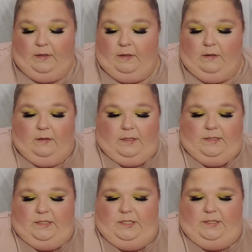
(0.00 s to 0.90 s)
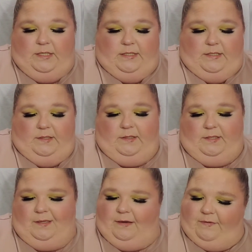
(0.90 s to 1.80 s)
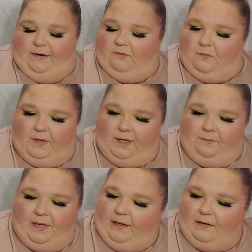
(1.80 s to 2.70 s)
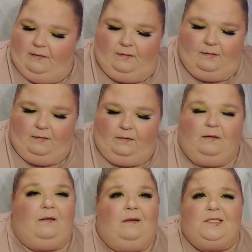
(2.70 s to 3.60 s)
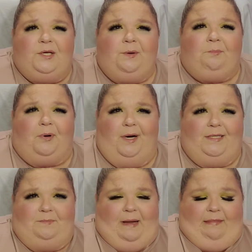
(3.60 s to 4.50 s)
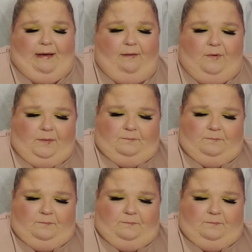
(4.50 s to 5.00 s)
because it just doesn't, I've never really been too impressed by that one.